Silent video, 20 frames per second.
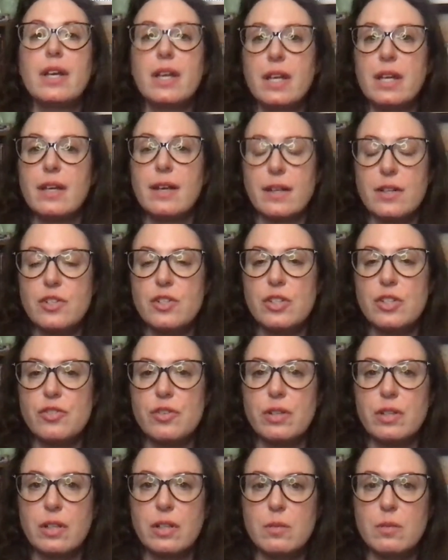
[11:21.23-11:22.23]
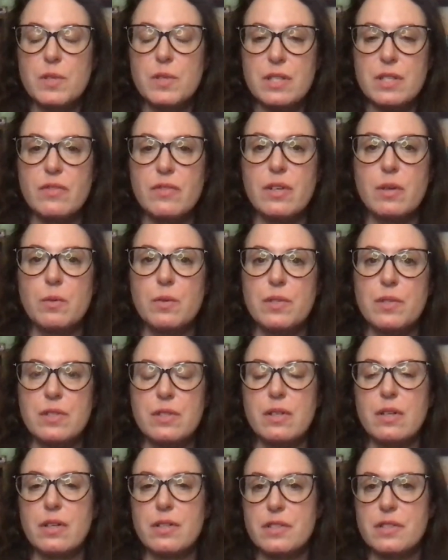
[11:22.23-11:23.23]
He actually treated him as if he
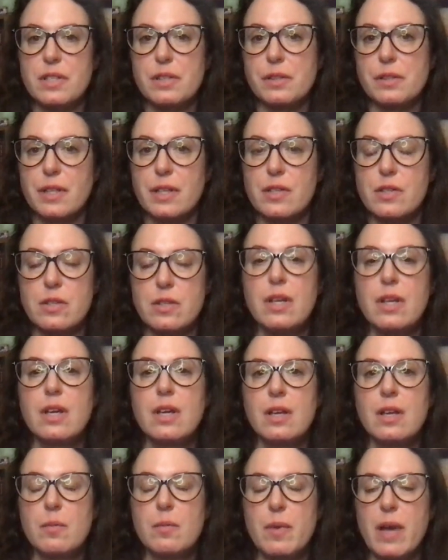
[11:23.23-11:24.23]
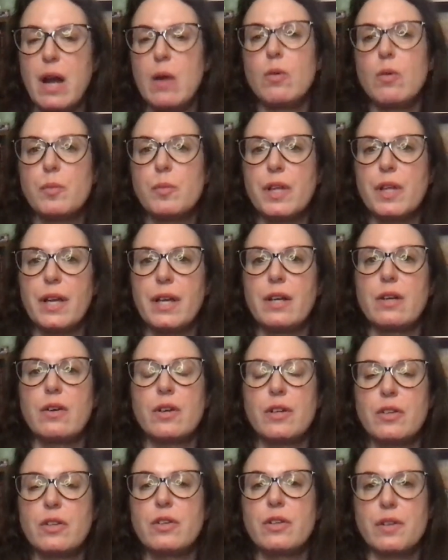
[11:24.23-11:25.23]
was a serious power player
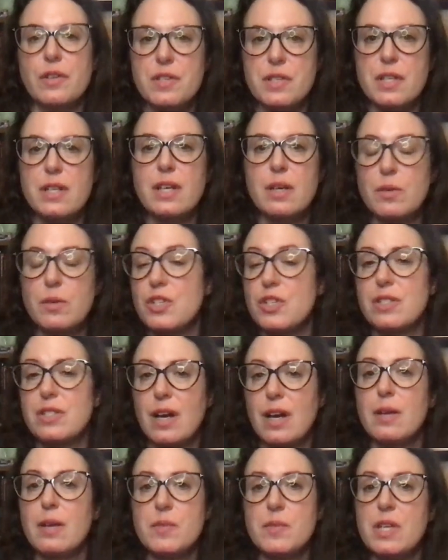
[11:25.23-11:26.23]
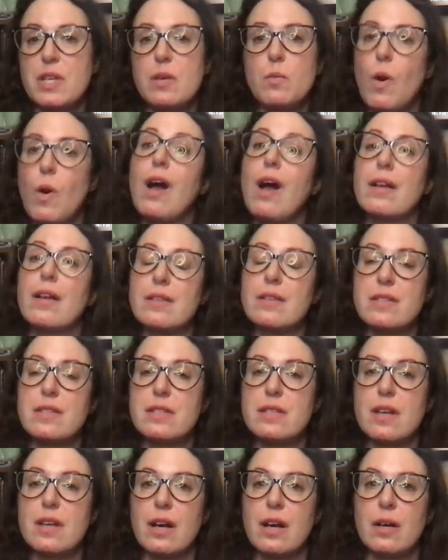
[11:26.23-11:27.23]
in New York City, which at times he
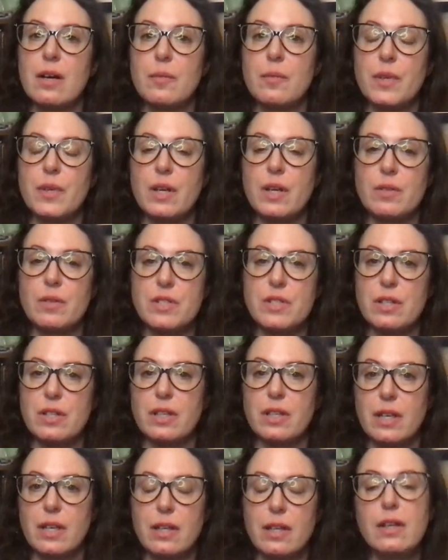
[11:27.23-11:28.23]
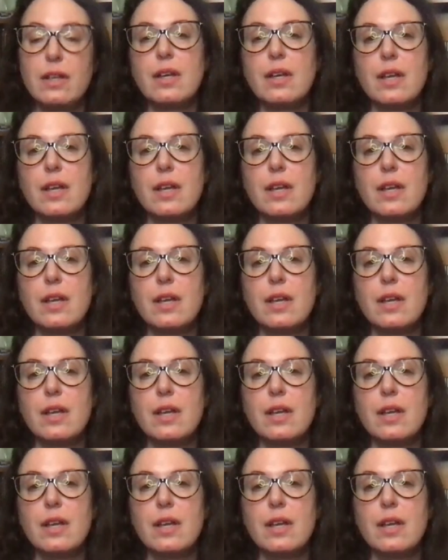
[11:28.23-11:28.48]
was, until he